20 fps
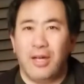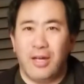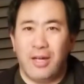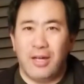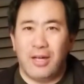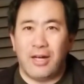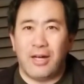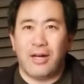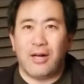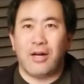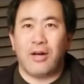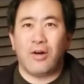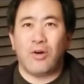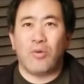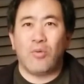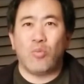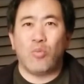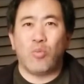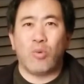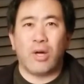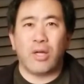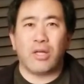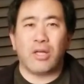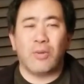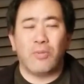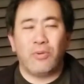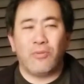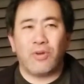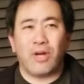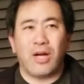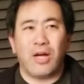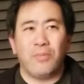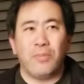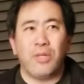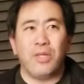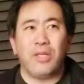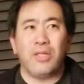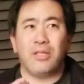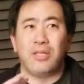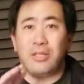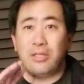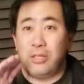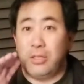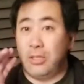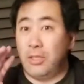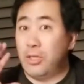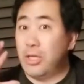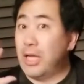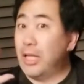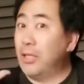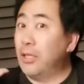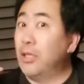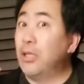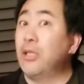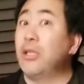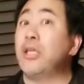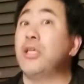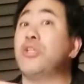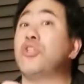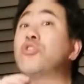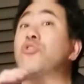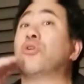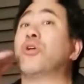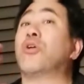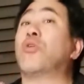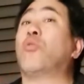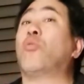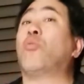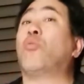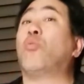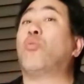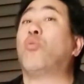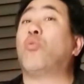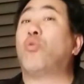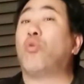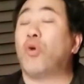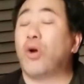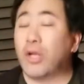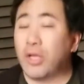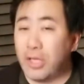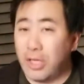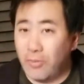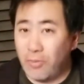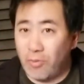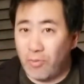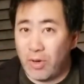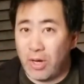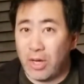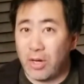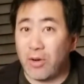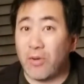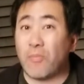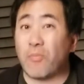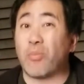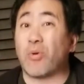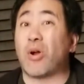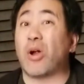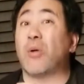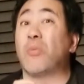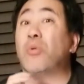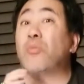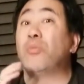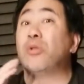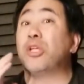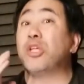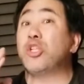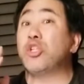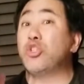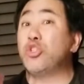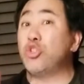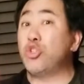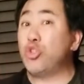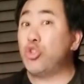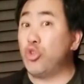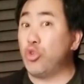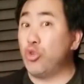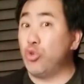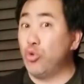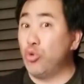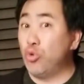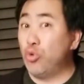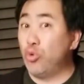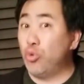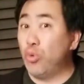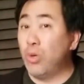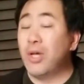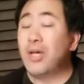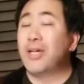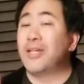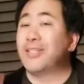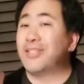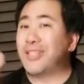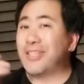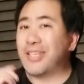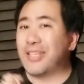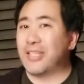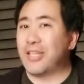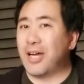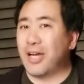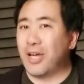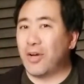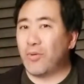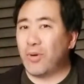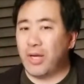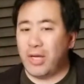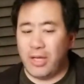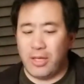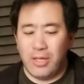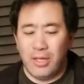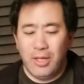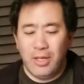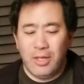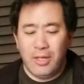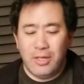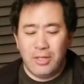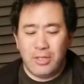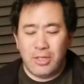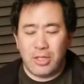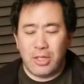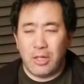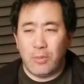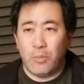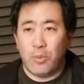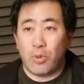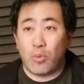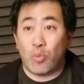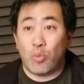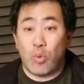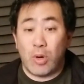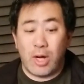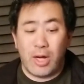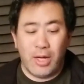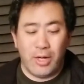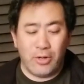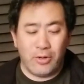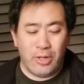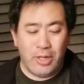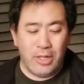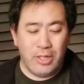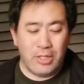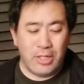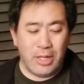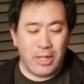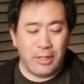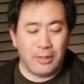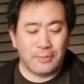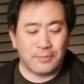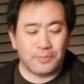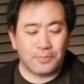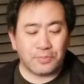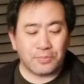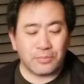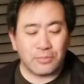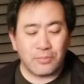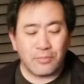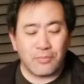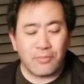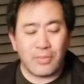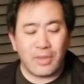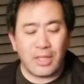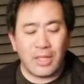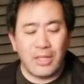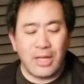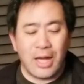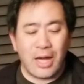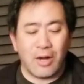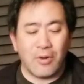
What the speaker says: 1 cup of coffee, you needed to at least drink 1 cup of water, probably two, since it's a diuretic, to keep your water intake. Now,